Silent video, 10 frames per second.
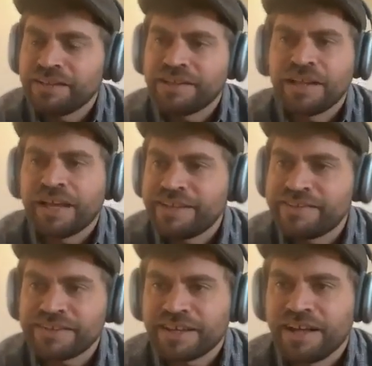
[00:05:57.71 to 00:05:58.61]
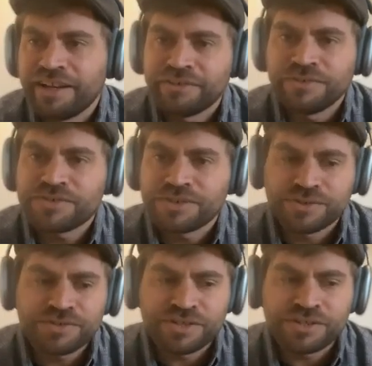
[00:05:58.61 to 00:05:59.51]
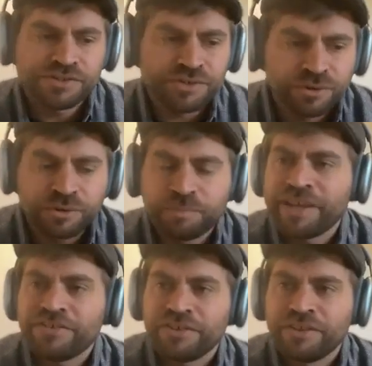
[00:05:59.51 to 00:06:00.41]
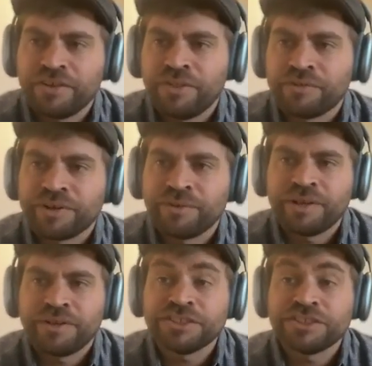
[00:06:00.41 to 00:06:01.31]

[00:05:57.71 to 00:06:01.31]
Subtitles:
light and color and sources all based on the real world,